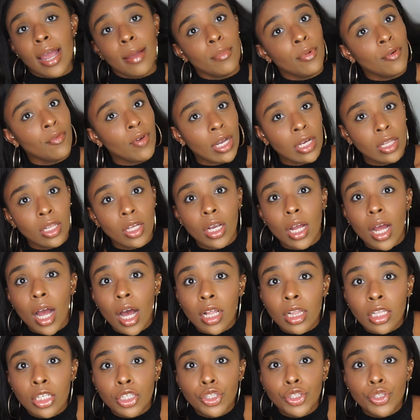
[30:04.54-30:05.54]
am a regular
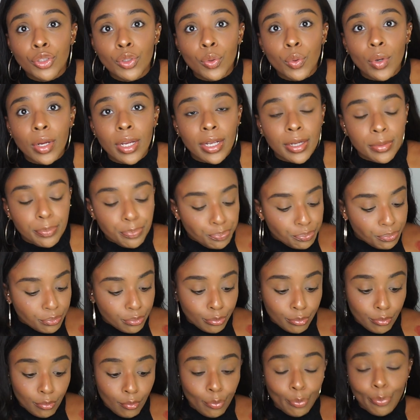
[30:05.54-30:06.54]
college student.
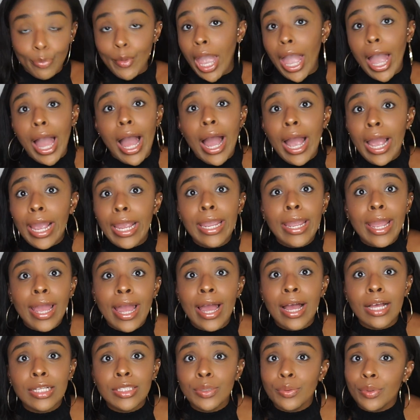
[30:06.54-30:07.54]
I
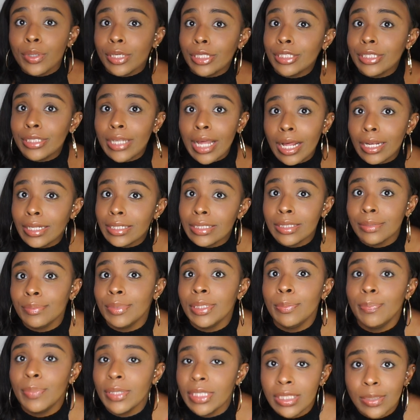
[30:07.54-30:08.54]
ain't had $200 to
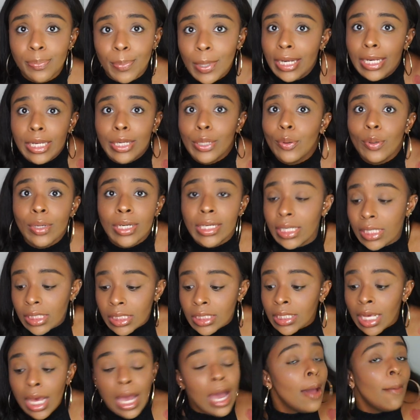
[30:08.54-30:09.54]
be spending on
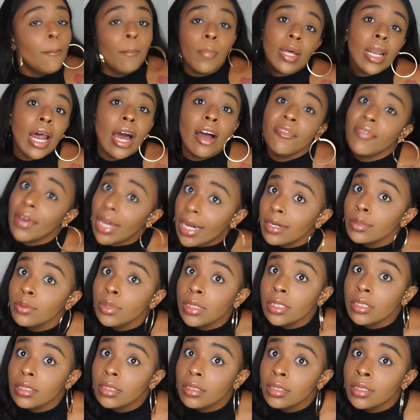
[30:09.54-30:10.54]
this, but I found
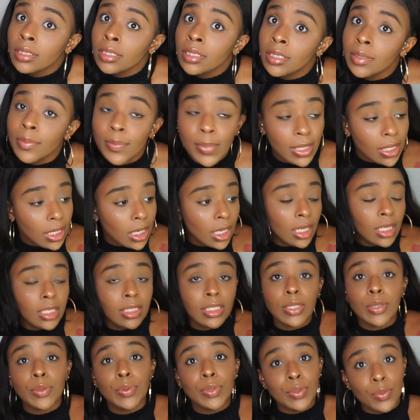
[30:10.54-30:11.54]
it
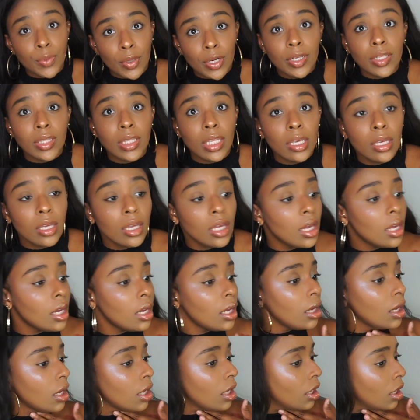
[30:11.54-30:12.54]
because it was worth it.
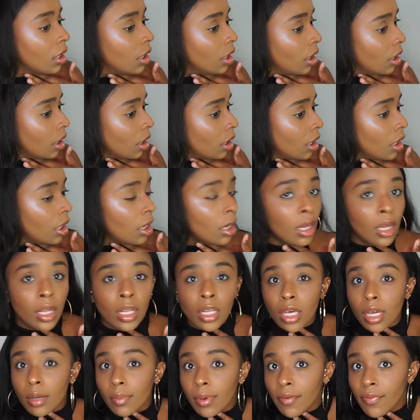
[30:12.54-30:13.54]
And
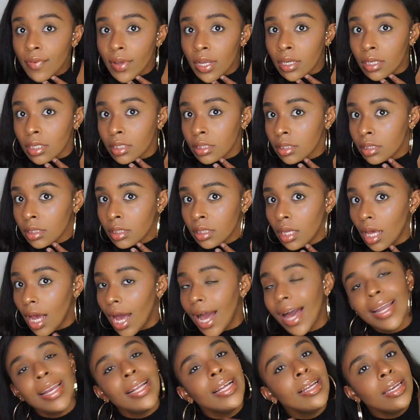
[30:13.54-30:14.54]
look at my face.
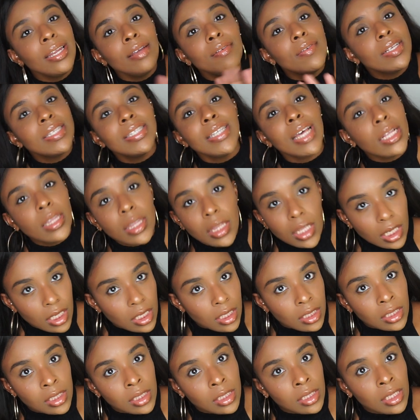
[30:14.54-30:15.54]
I didn't
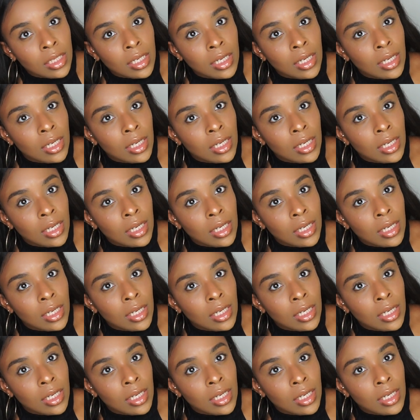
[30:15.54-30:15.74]
even set this.